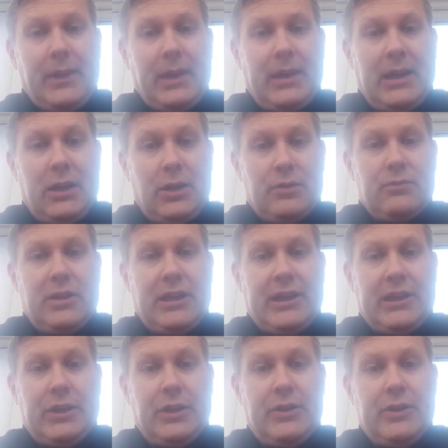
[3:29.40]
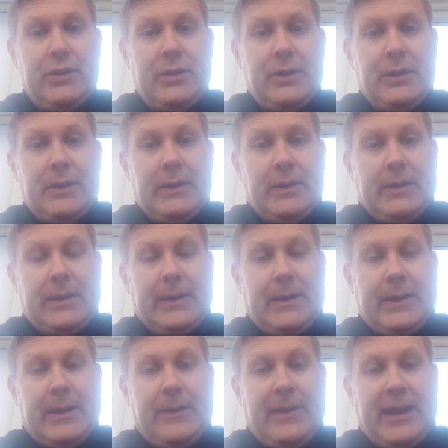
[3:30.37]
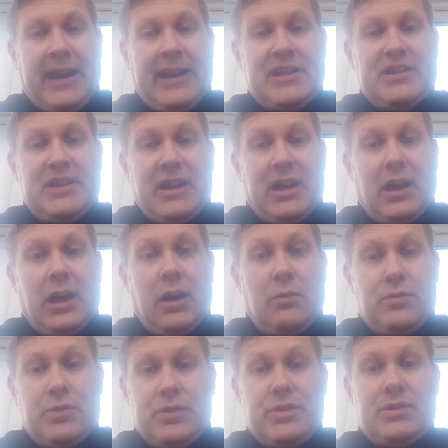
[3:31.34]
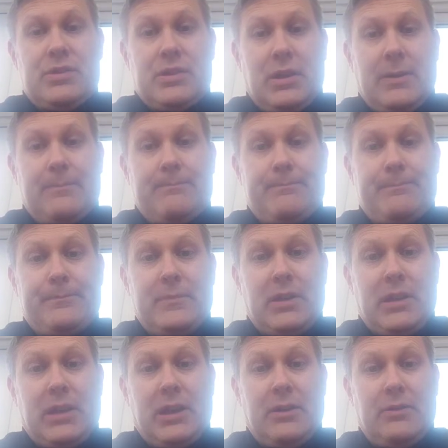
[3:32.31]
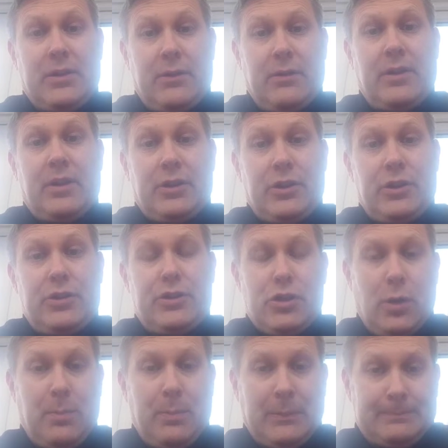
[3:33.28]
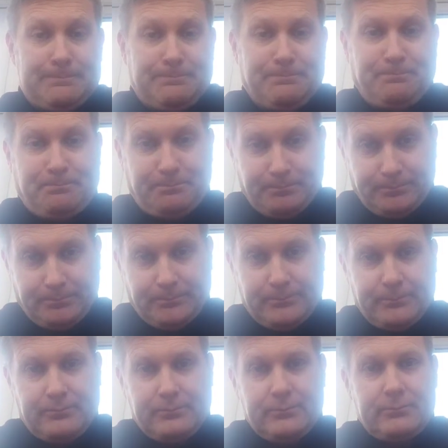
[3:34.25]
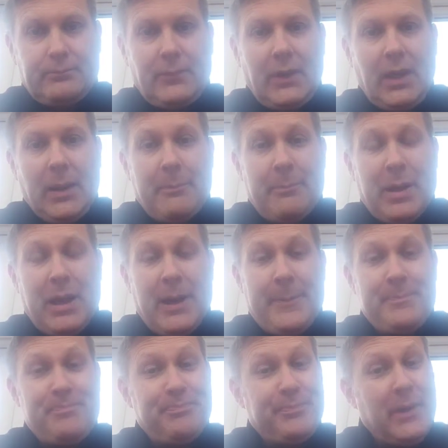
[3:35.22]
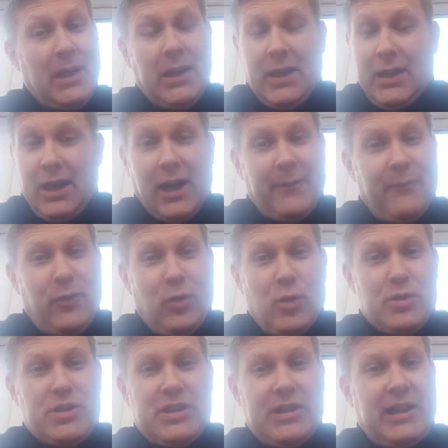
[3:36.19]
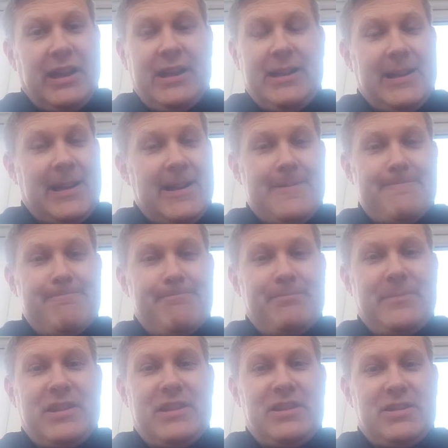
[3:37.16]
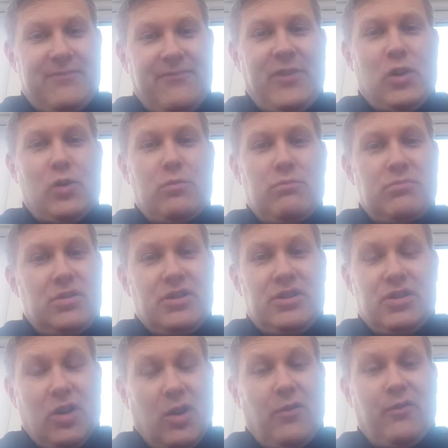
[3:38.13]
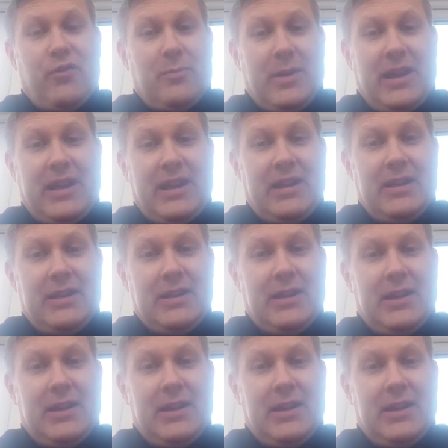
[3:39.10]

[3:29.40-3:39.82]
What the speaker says: It looked really good. The HDR was, doing a good job. But unfortunately, no, this film just not for me,